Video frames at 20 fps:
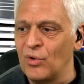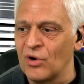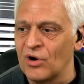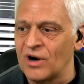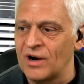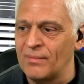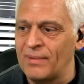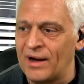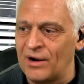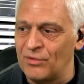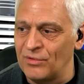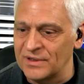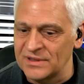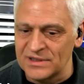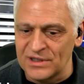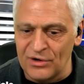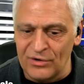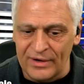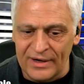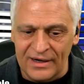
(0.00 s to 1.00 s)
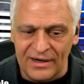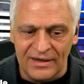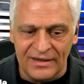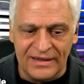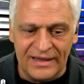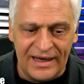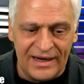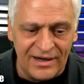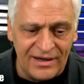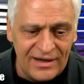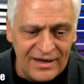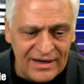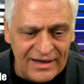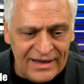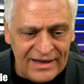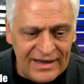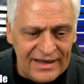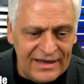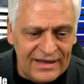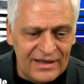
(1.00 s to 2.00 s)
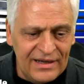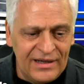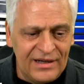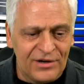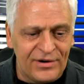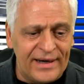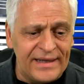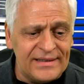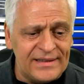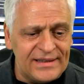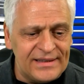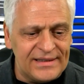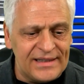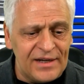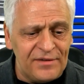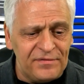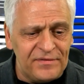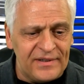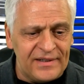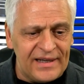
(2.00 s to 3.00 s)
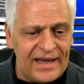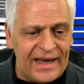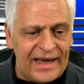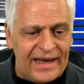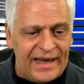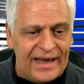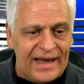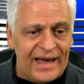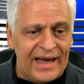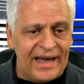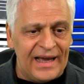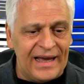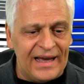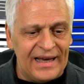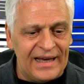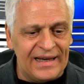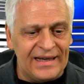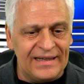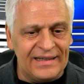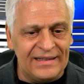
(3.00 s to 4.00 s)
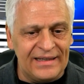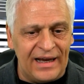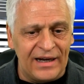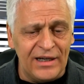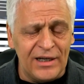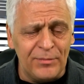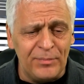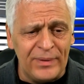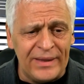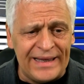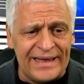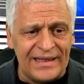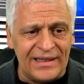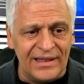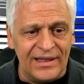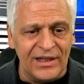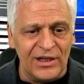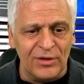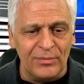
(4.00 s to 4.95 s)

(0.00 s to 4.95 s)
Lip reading: going on there. Crazy stuff today. I'm going to play a little bit of this